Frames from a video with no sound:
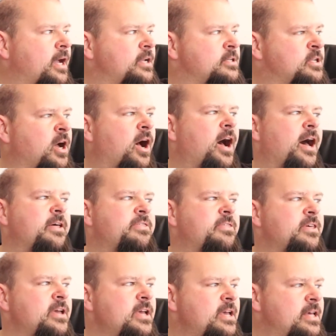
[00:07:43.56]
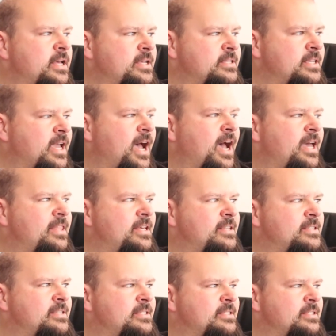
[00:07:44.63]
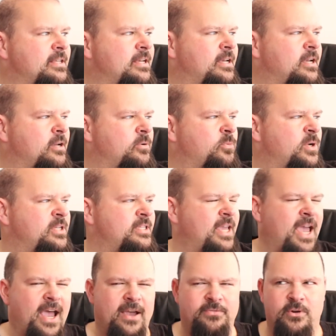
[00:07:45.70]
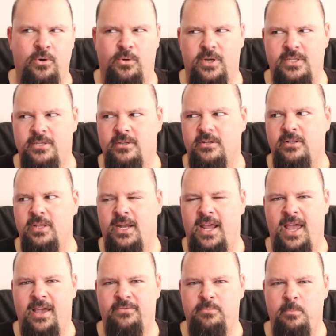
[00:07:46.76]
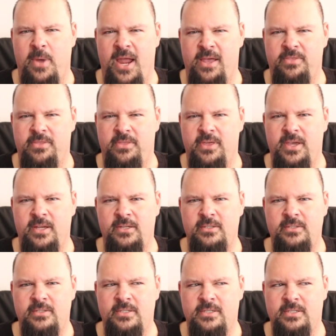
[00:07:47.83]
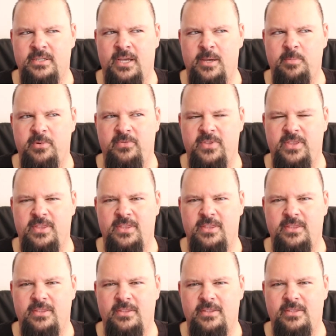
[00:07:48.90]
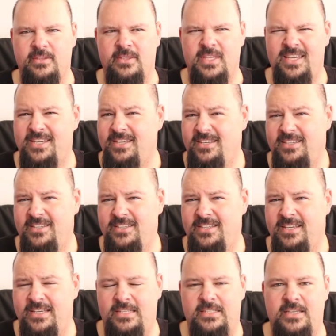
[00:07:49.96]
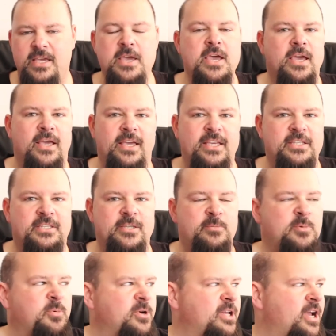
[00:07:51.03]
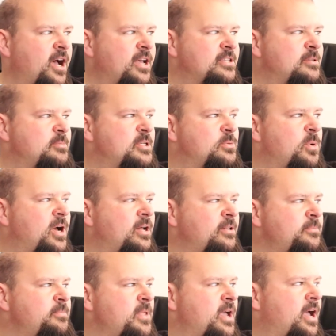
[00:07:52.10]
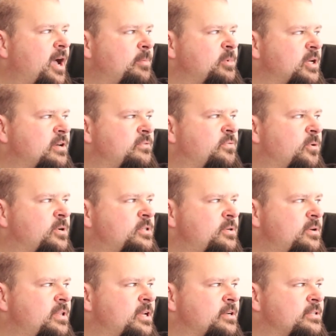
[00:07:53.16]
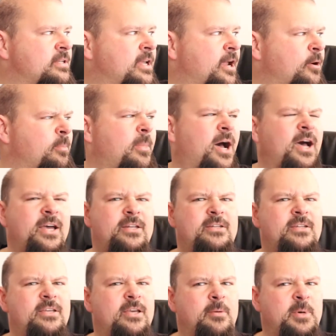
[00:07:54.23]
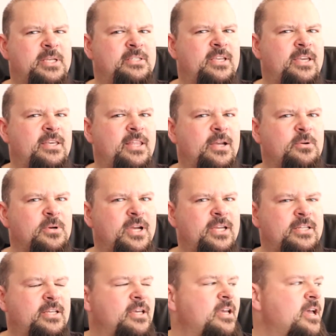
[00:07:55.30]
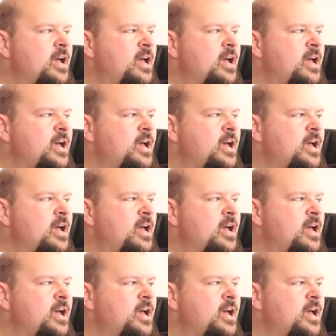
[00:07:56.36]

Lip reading: Toth. This is a guy that's, what is he, half crystal and half man thing type of a thing? He seems pretty awesome as well. I'm looking forward to it. There's German. Am I saying that right?